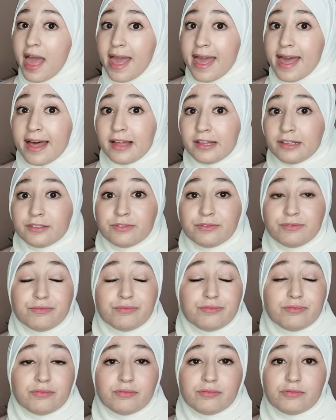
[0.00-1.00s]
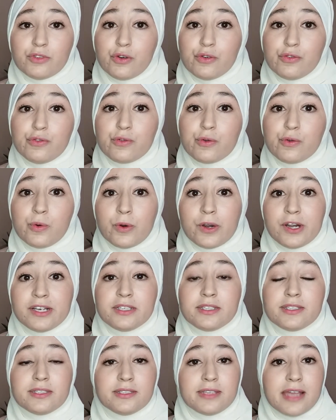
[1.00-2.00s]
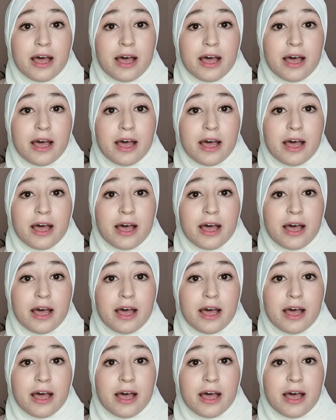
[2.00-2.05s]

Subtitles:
And of course,